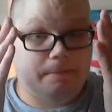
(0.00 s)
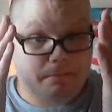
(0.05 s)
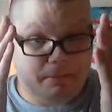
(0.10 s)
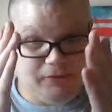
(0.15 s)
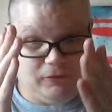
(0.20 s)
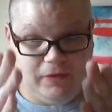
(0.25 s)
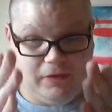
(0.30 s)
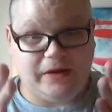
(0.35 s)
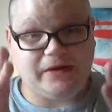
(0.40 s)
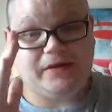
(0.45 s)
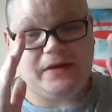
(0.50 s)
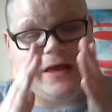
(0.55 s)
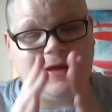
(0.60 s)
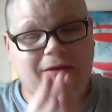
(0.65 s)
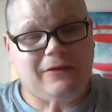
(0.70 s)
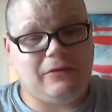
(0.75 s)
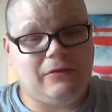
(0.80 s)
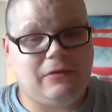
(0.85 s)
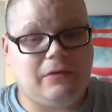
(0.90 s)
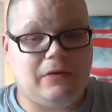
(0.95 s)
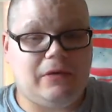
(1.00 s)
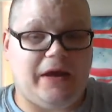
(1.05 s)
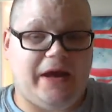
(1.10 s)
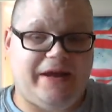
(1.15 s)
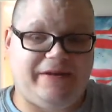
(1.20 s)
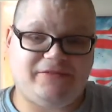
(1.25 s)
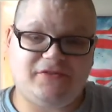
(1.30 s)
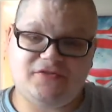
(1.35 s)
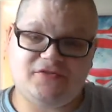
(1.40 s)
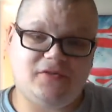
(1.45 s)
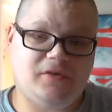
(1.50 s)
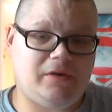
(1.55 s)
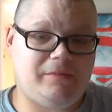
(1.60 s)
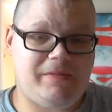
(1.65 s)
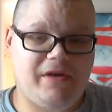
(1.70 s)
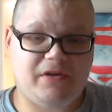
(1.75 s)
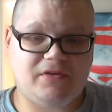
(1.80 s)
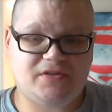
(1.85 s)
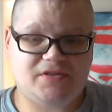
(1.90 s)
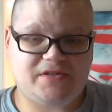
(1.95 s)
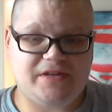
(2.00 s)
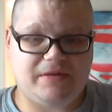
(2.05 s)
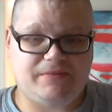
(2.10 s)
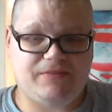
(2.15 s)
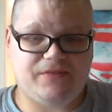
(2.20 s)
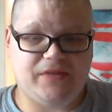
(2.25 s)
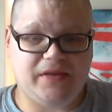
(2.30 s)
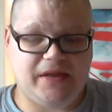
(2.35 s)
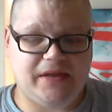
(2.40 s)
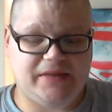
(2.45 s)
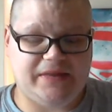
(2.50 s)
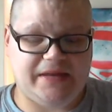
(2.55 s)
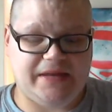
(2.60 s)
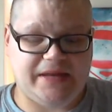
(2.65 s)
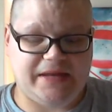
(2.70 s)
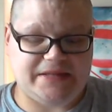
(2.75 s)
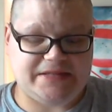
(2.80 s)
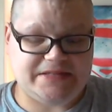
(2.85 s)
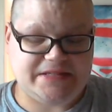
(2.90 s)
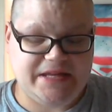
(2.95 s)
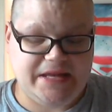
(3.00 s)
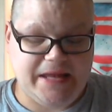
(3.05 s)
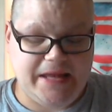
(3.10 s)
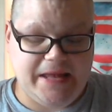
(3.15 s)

But right now, I have to talk about something that